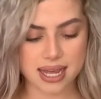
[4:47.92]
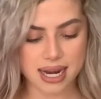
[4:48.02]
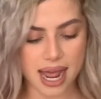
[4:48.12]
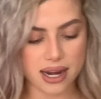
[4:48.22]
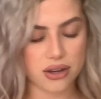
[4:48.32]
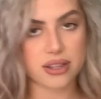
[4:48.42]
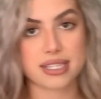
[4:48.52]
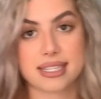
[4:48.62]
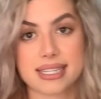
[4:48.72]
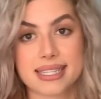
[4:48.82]
I know
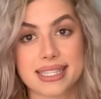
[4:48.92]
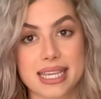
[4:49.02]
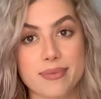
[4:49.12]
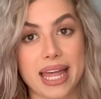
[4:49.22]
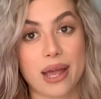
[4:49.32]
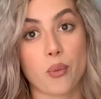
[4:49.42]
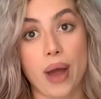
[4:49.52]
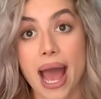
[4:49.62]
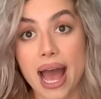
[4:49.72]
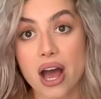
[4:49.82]
this doesn't seem like,
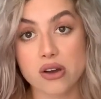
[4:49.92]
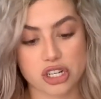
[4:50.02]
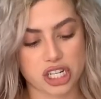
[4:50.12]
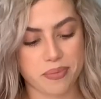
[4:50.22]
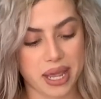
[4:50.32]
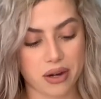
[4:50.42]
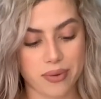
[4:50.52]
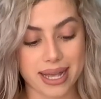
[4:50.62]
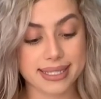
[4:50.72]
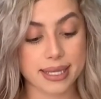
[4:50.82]
wow, she made a
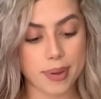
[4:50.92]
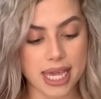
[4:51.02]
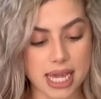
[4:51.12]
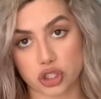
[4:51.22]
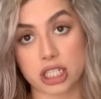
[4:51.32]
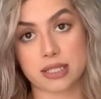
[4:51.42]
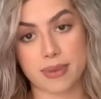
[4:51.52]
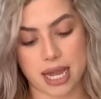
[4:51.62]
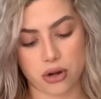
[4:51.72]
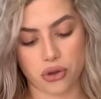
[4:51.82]
recipe. Trust
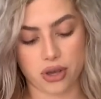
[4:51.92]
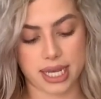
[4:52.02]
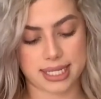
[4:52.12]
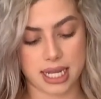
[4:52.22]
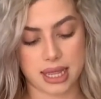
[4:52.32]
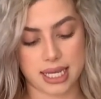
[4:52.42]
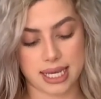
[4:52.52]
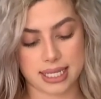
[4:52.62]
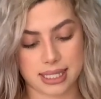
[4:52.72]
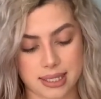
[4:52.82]
me, I know you guys need
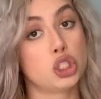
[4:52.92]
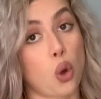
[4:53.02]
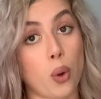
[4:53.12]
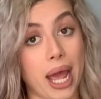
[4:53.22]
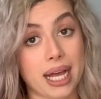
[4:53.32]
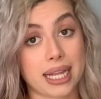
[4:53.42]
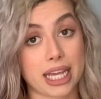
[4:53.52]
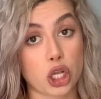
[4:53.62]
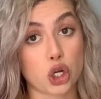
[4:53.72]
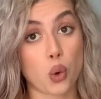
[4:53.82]
this. Don't act
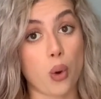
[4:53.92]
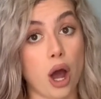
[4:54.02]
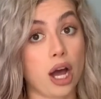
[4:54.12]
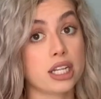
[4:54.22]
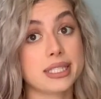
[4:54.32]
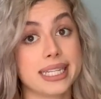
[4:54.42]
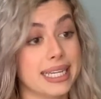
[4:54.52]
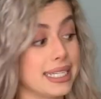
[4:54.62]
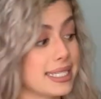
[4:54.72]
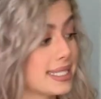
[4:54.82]
like you don't want
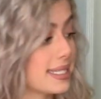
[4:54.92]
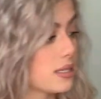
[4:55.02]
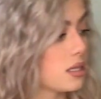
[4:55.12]
this.